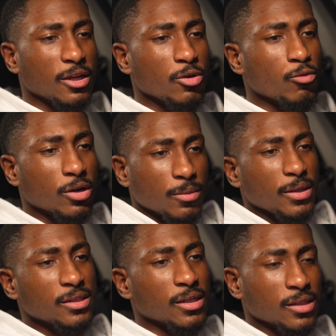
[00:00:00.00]
and you want to
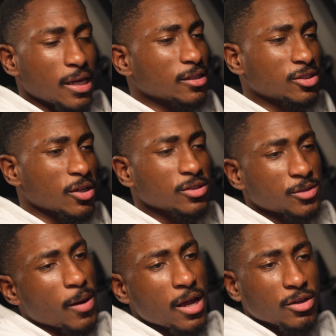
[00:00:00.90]
be uh, at a certain
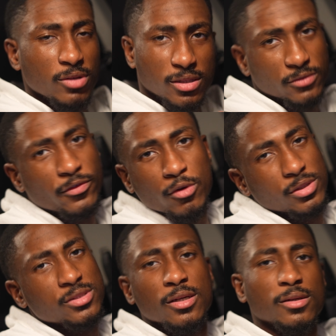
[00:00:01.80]
spot, you need to
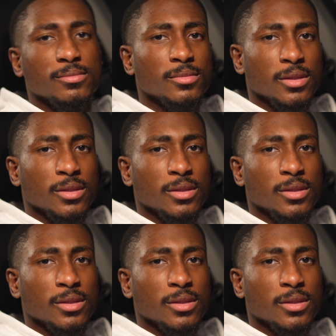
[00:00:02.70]
focus up.